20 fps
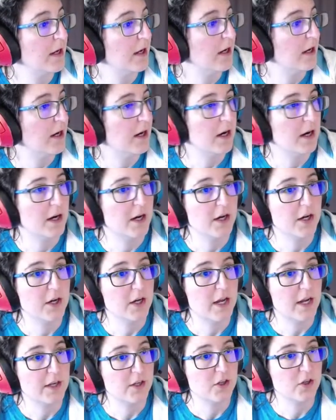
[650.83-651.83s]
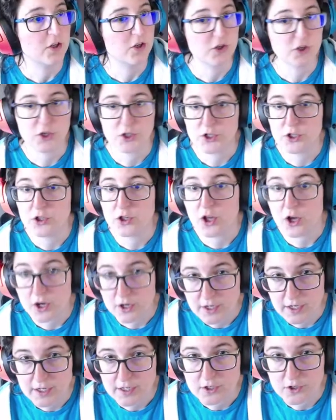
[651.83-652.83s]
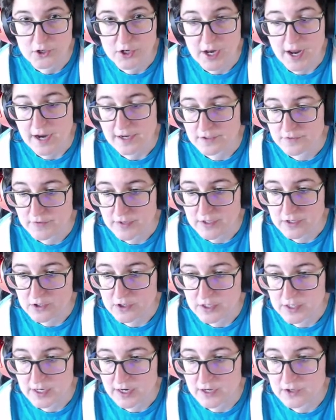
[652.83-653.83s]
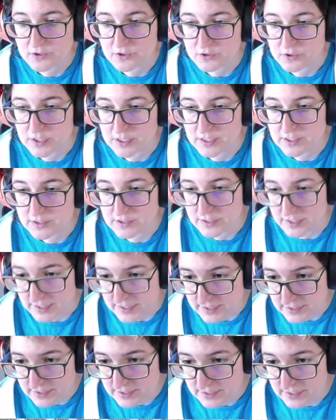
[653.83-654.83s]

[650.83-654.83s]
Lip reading: and you're going to log in, you're going to activate your account, you'll get a link.